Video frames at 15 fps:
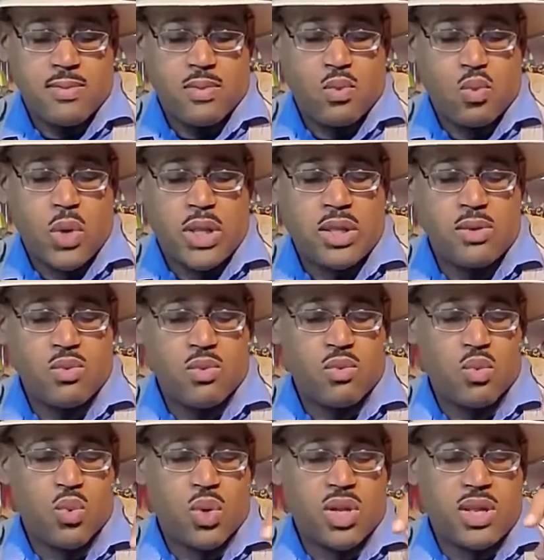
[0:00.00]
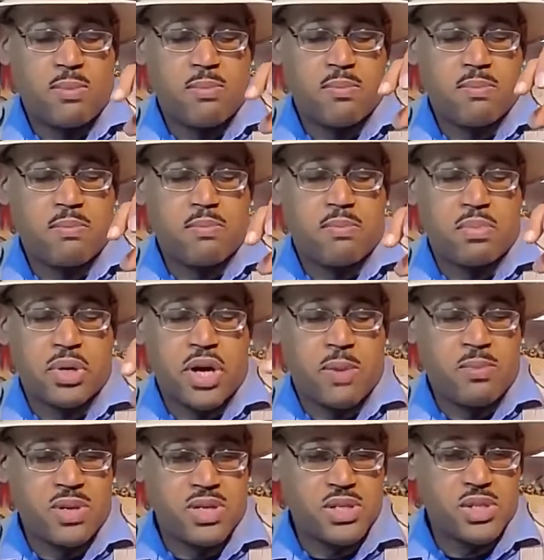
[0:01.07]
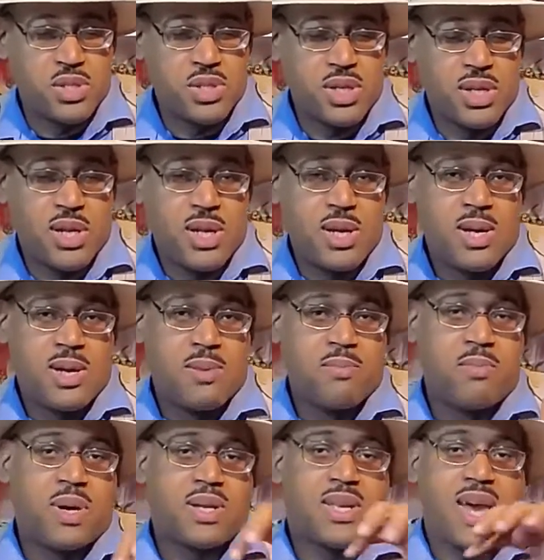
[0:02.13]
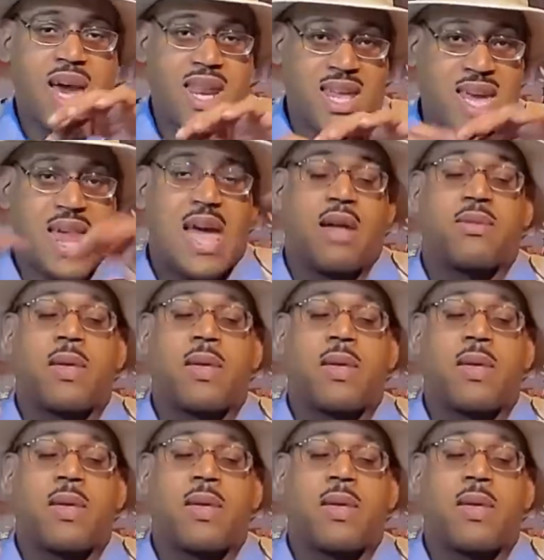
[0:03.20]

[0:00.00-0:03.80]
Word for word: wasn't really published, but kind of got out